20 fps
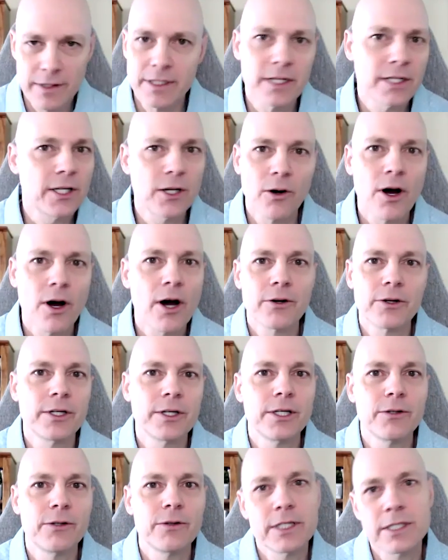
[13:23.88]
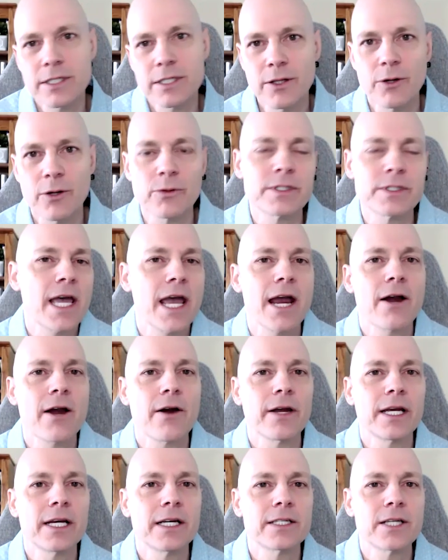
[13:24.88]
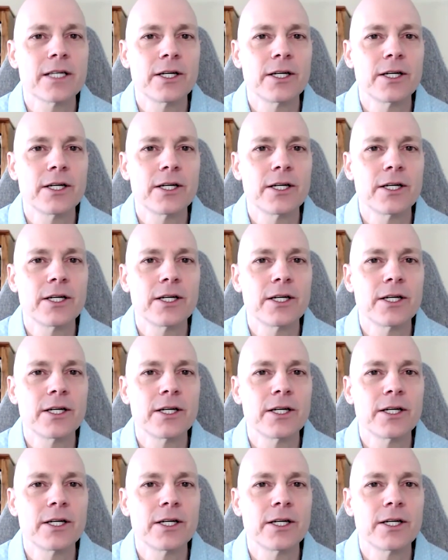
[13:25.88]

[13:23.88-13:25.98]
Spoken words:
than, 100 units in those areas?